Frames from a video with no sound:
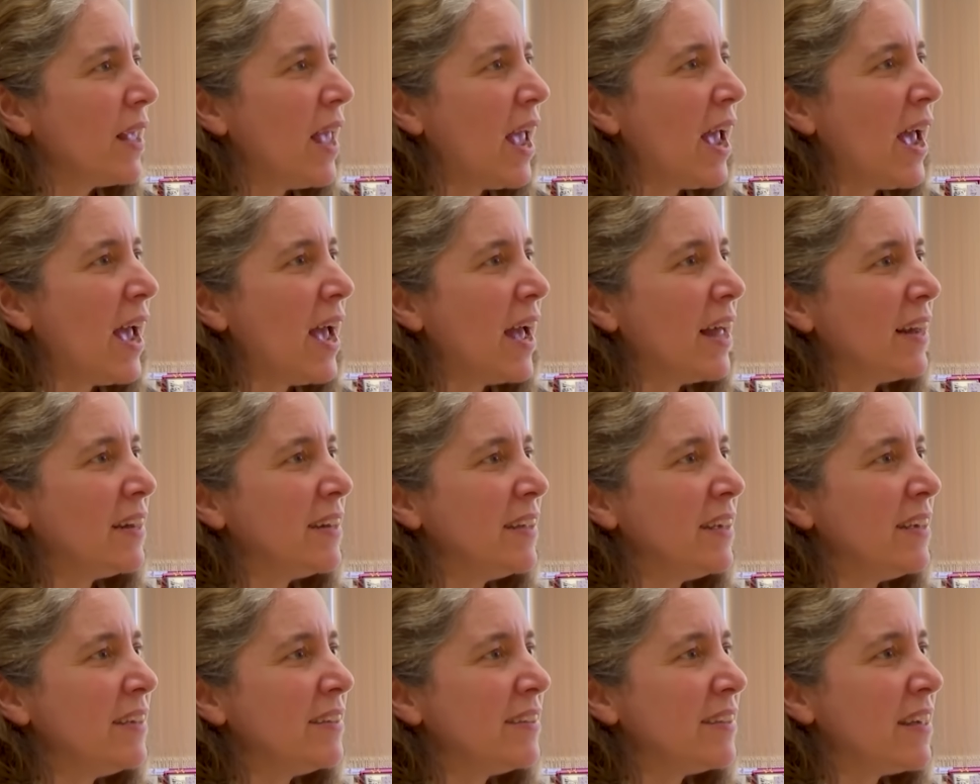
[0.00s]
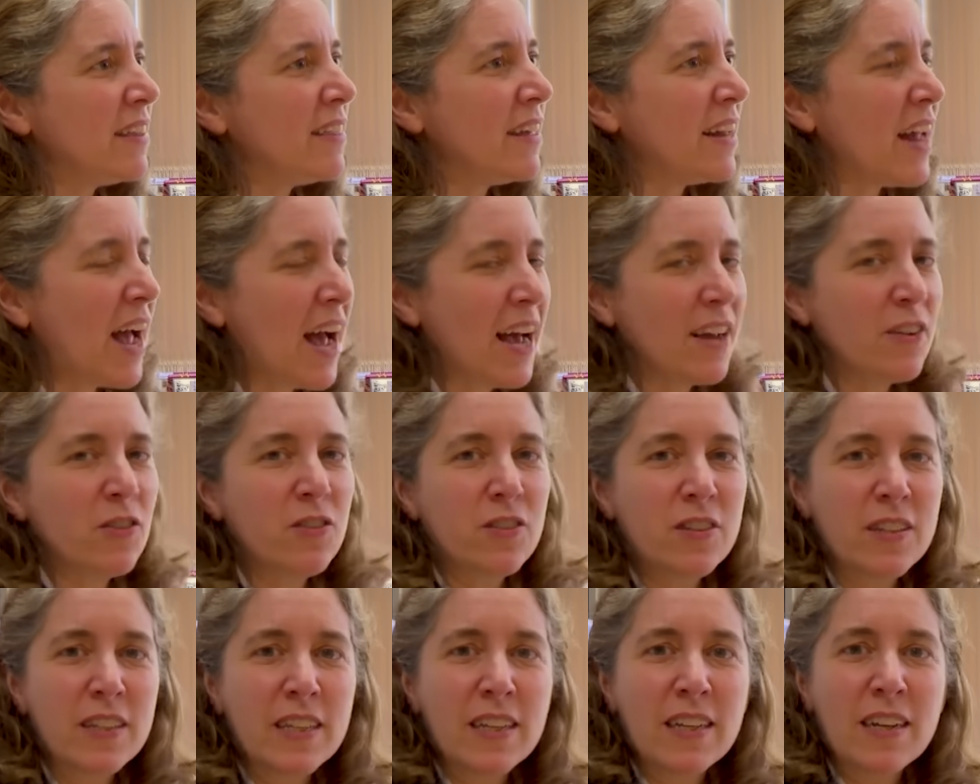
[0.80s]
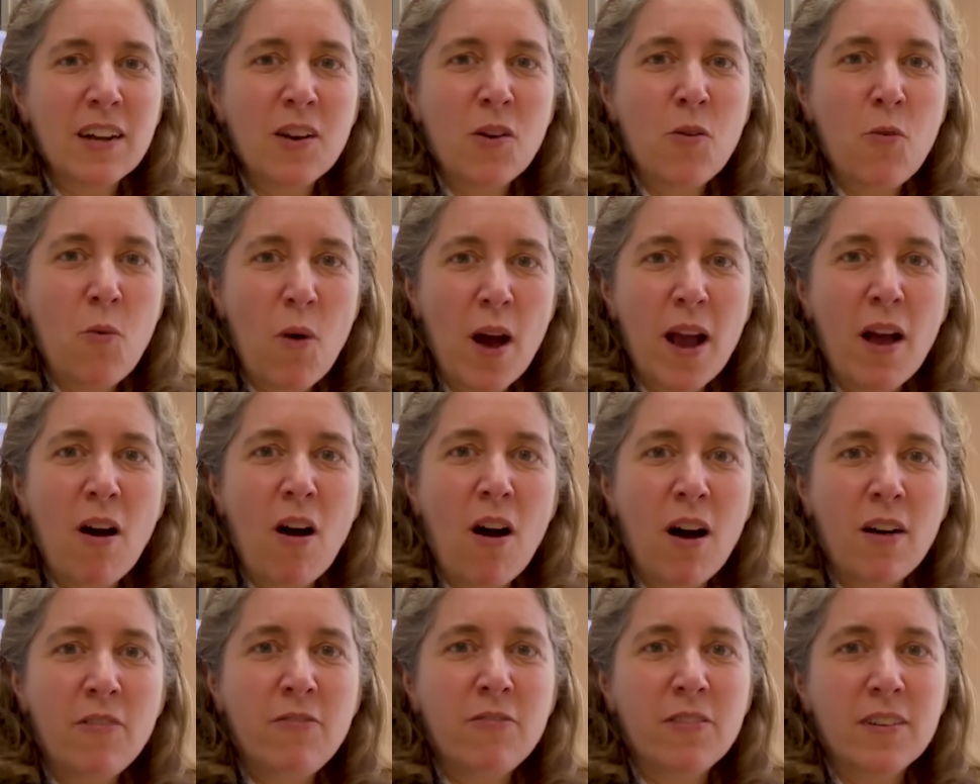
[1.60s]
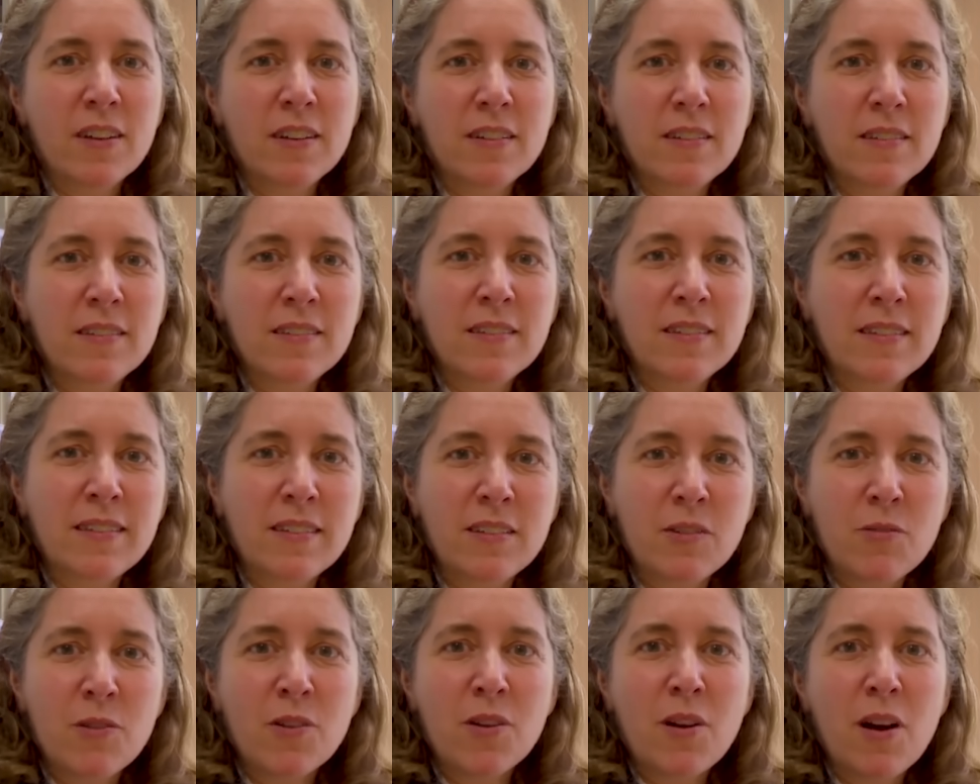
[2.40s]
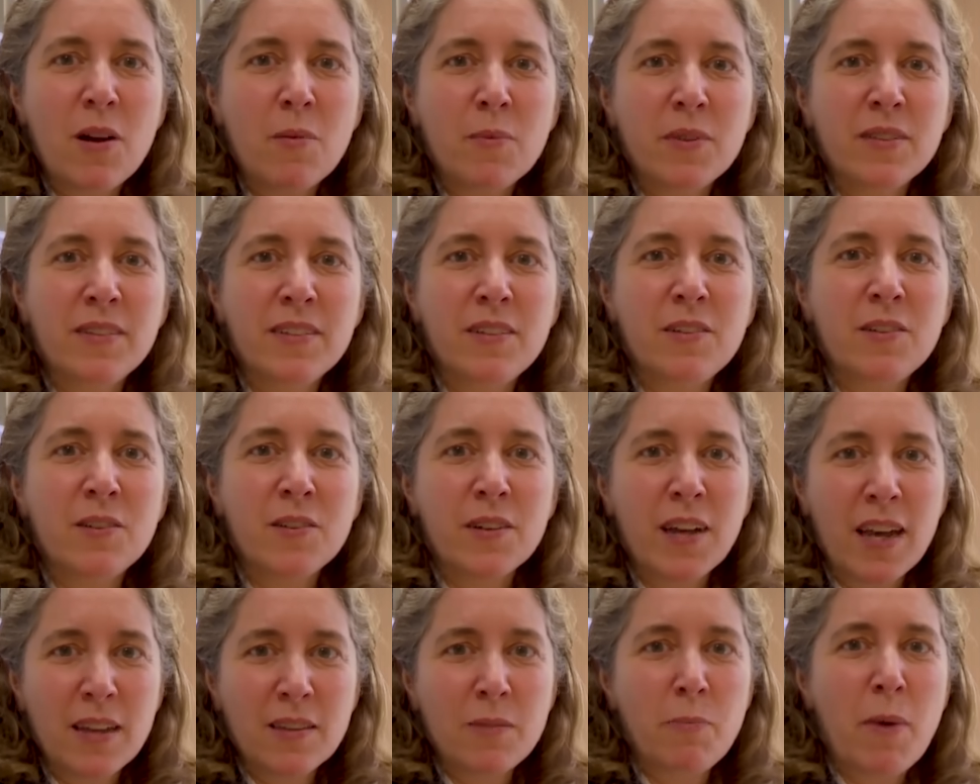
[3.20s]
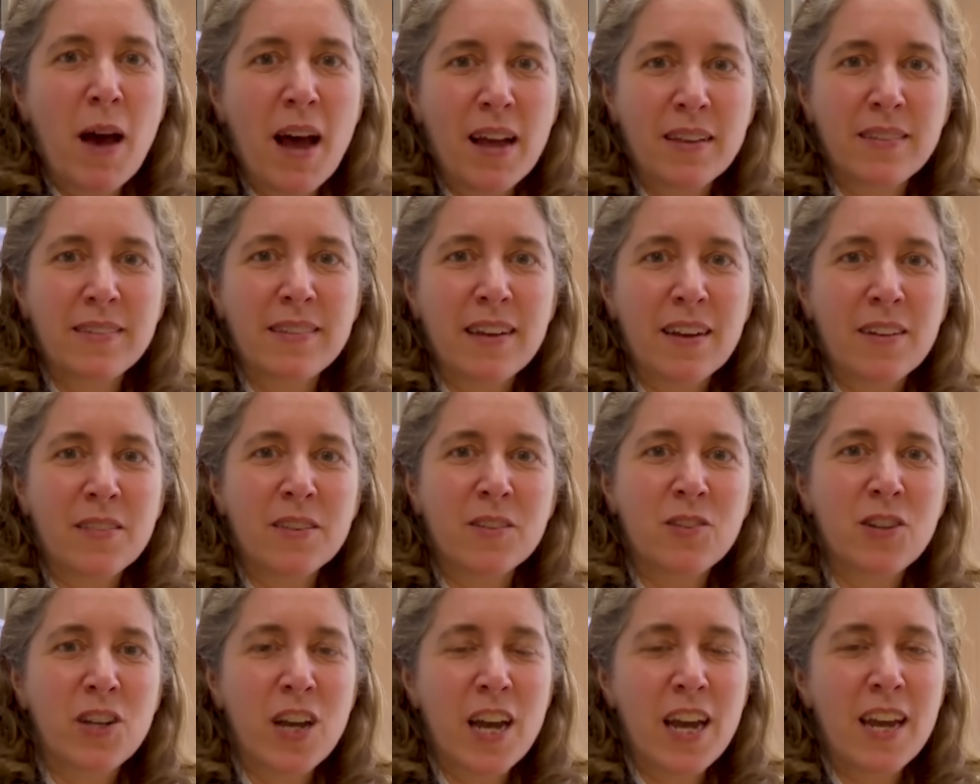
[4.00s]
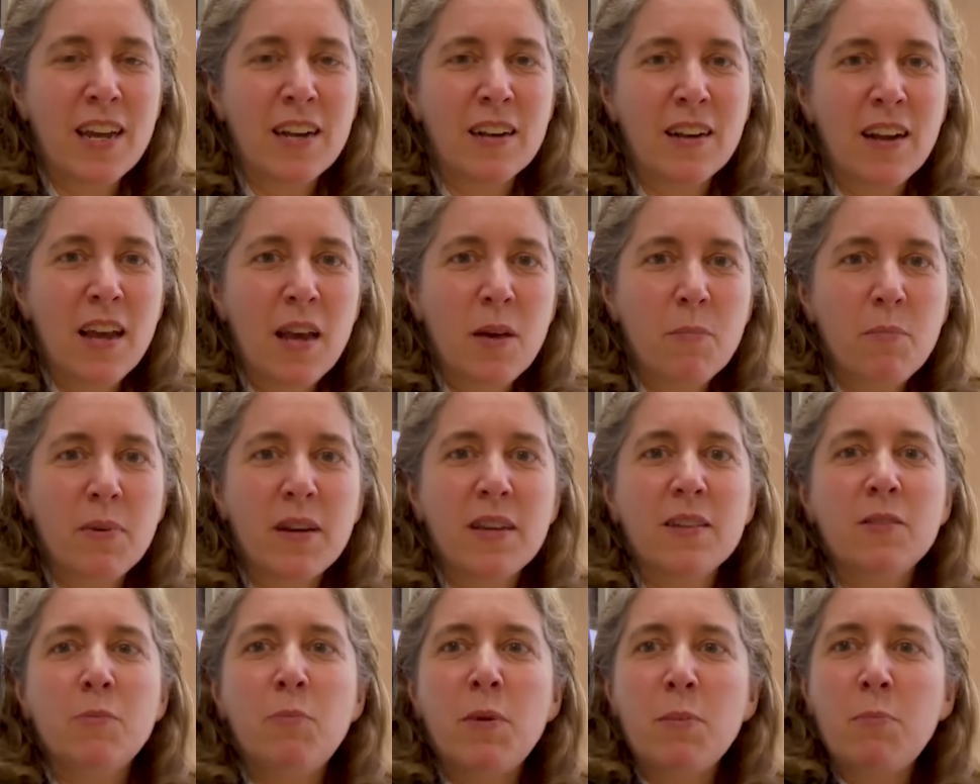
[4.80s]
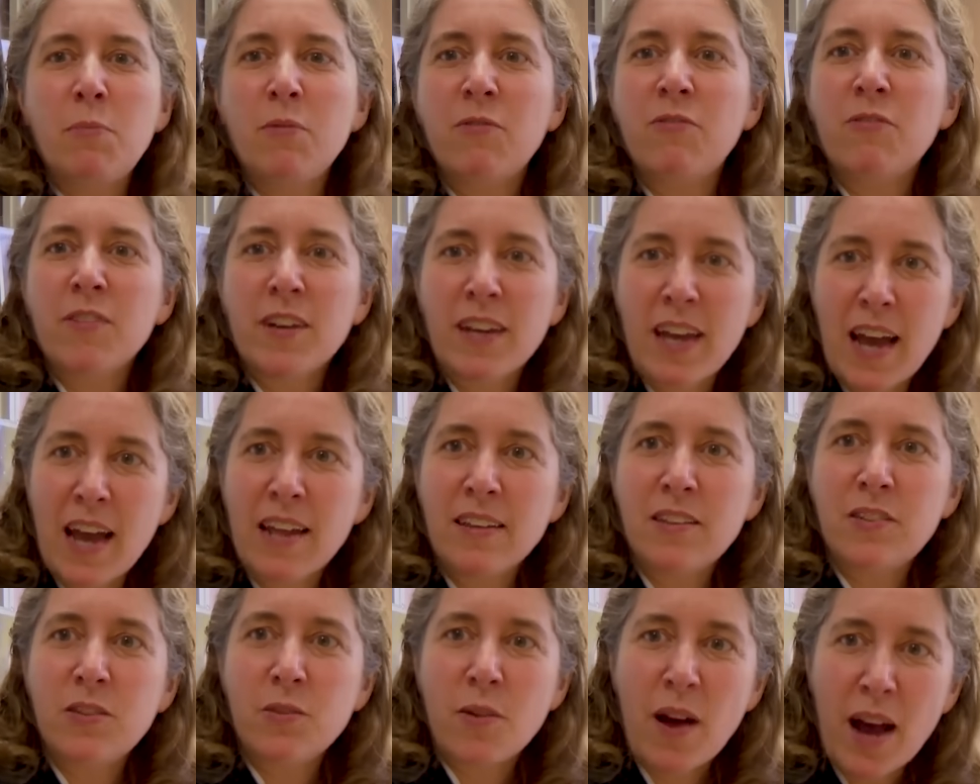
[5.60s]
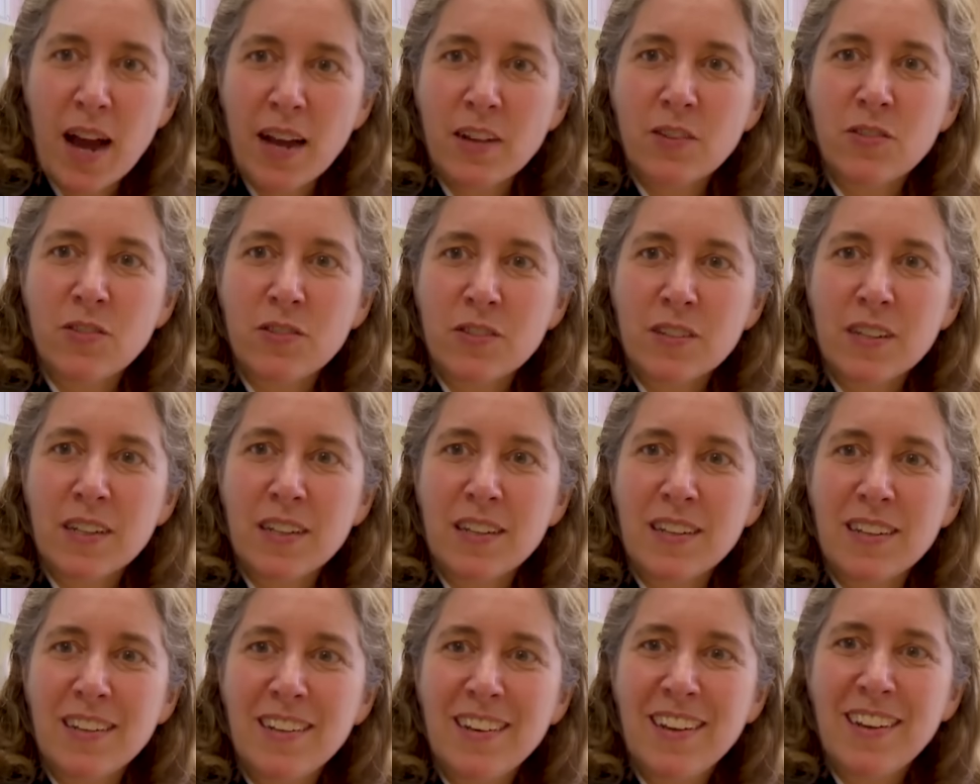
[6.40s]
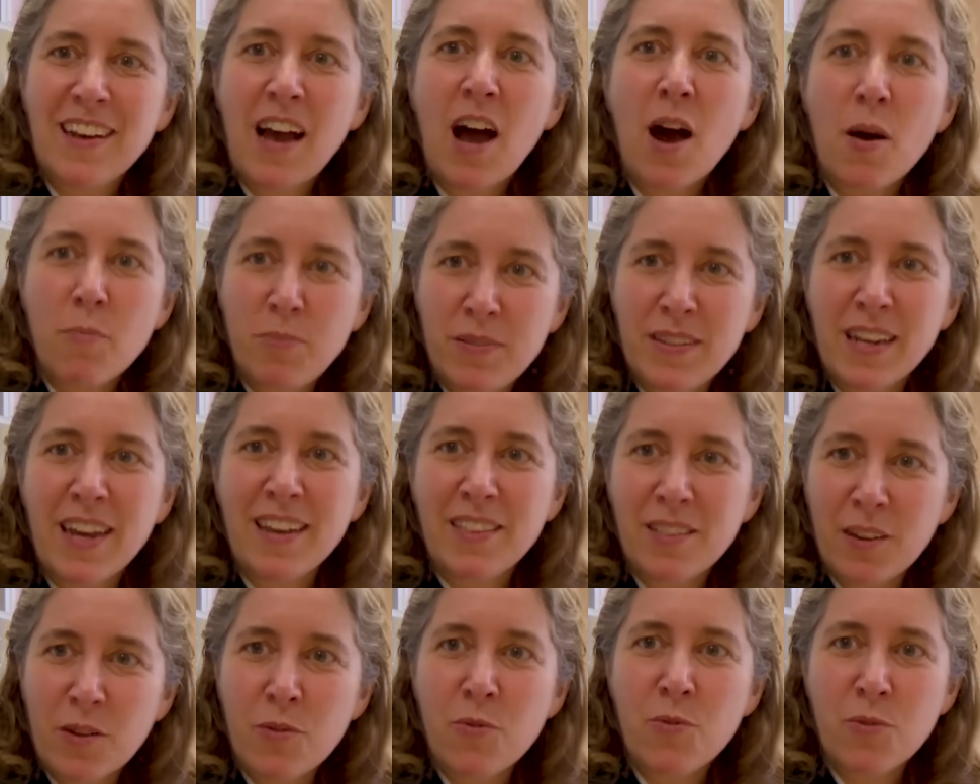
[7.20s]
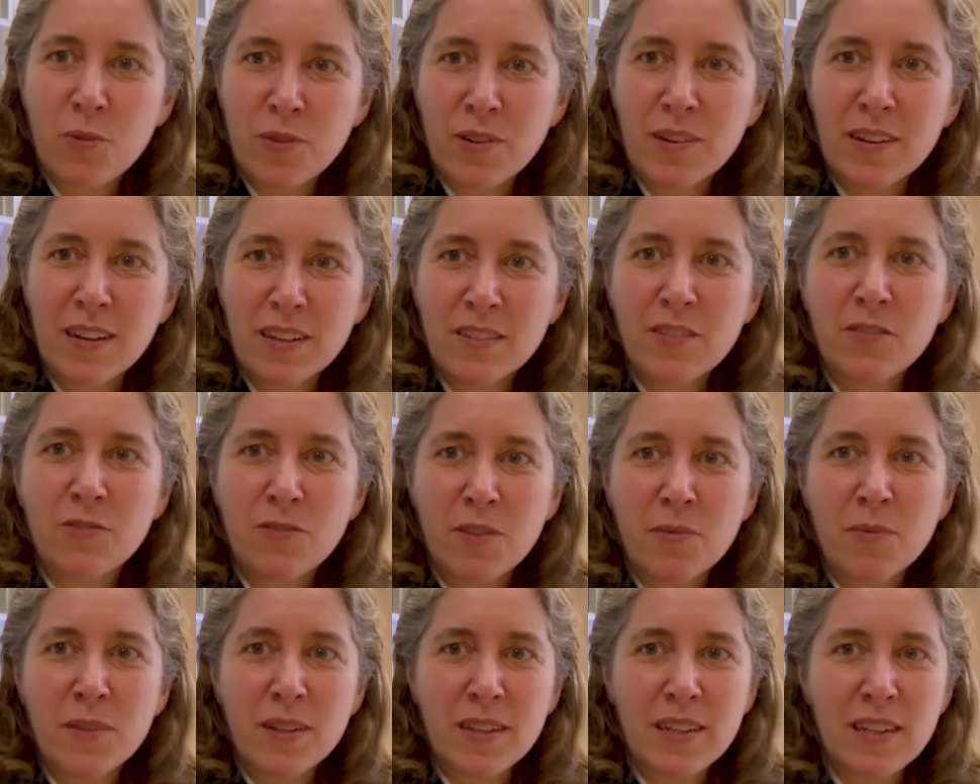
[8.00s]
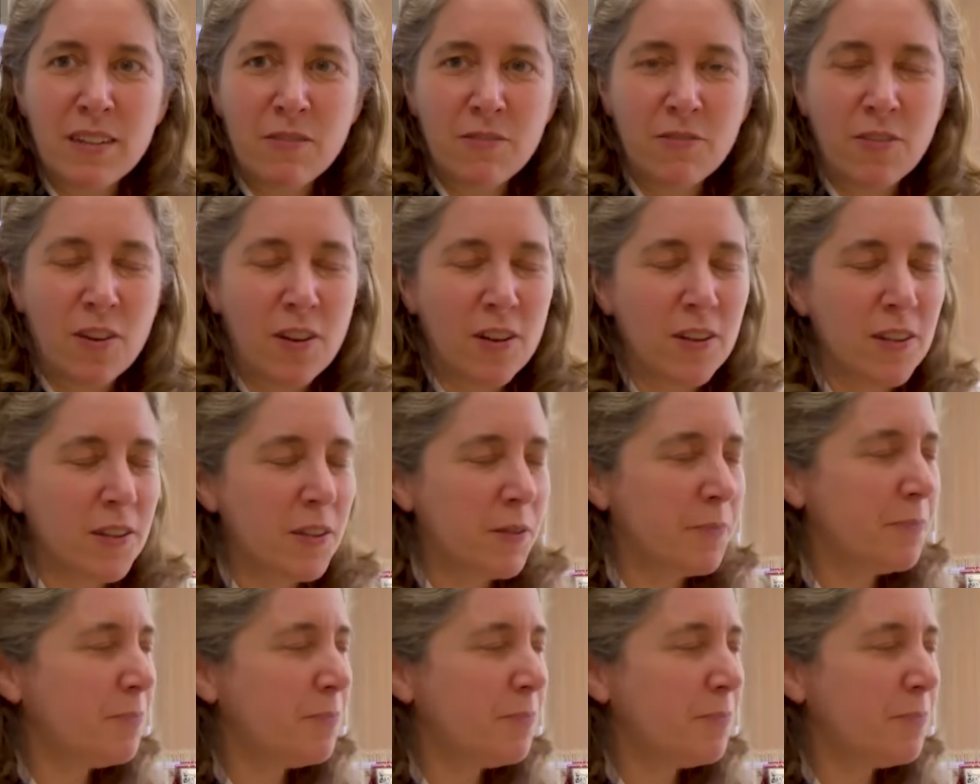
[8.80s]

And he said that actually, quite often, 0, comma 0 gets passed down the chain because people forget to actually update the coordinates from the default.